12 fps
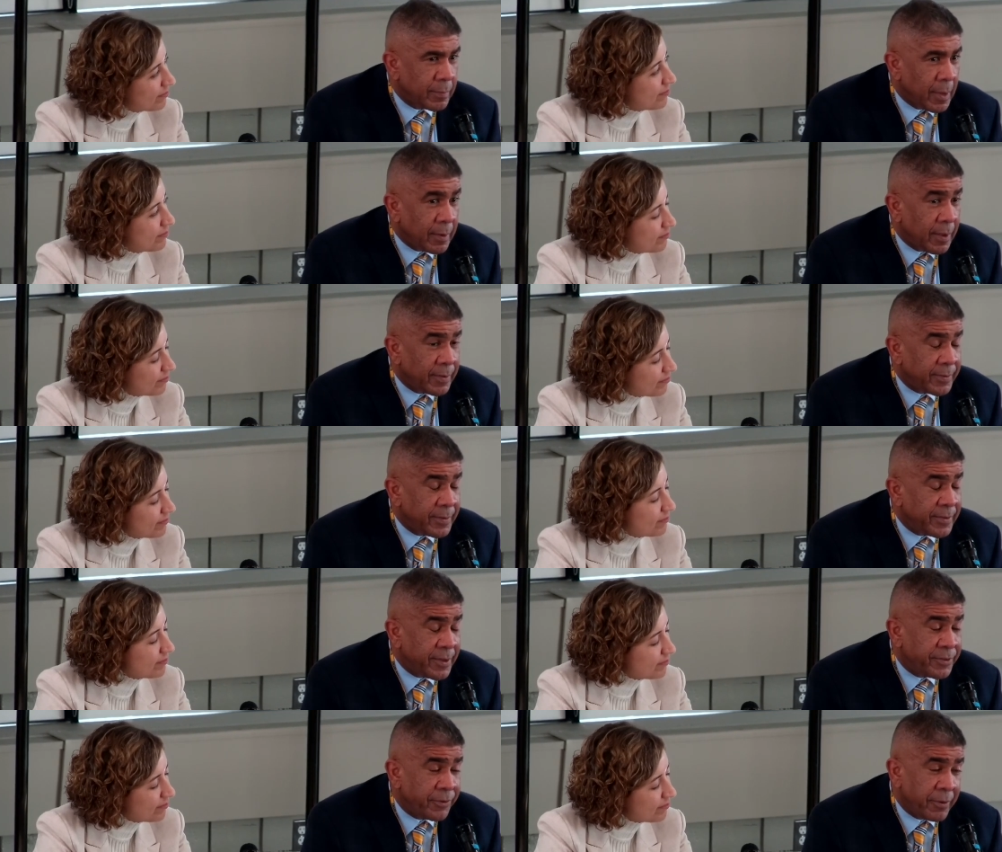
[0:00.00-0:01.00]
Speaker 1: Because
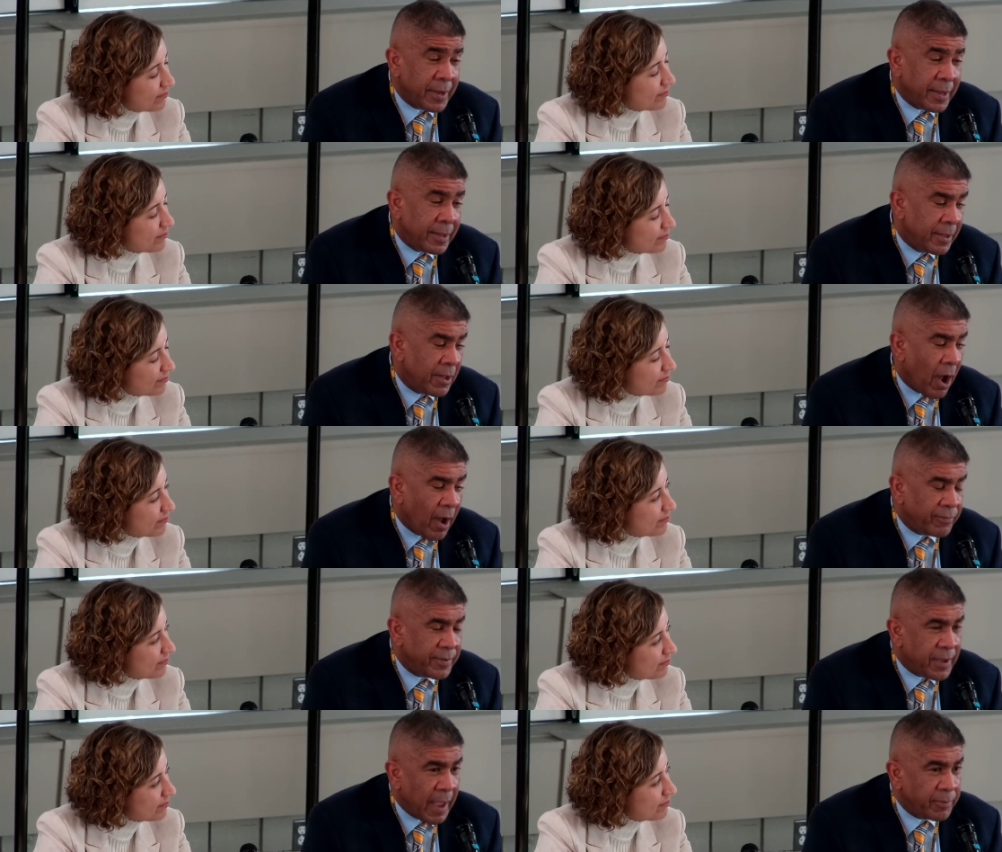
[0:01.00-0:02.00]
history
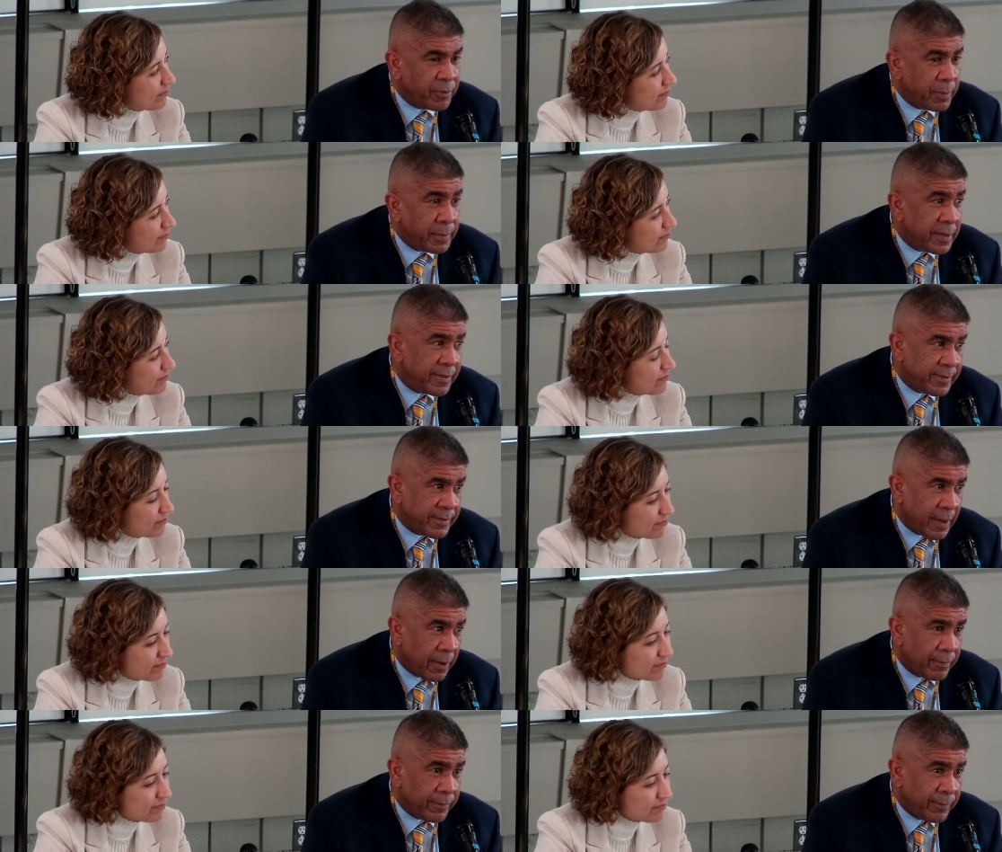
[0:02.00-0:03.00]
oftentimes repeats
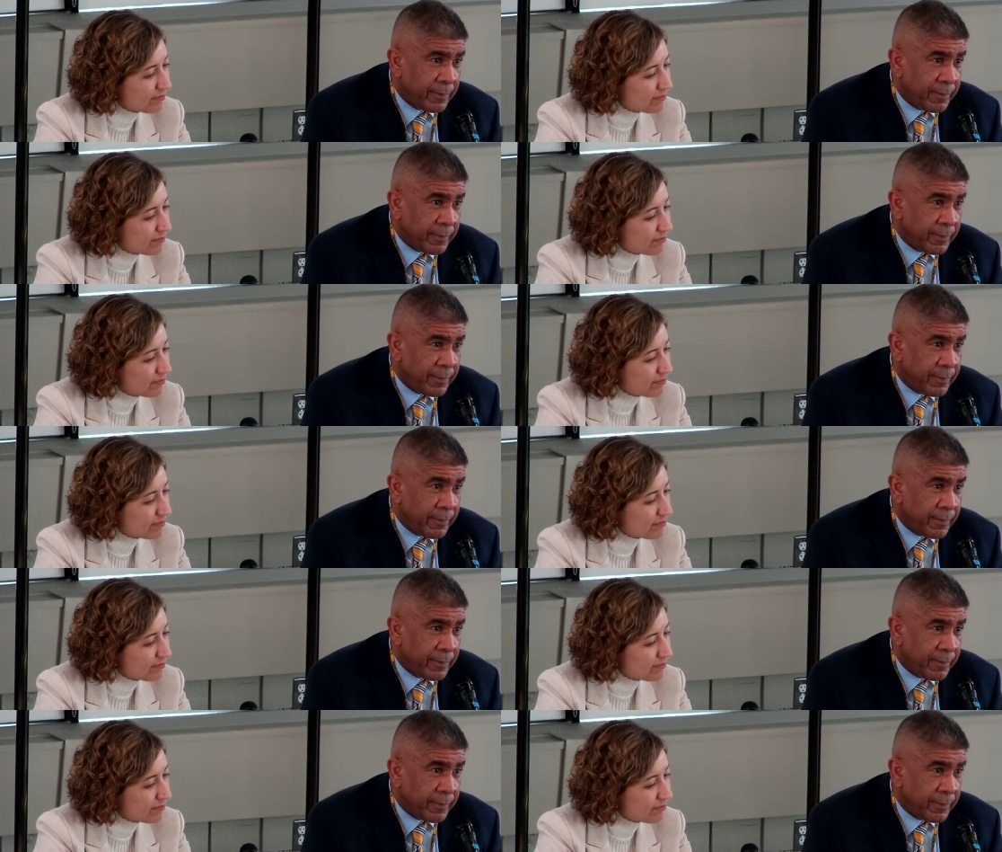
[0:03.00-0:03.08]
itself.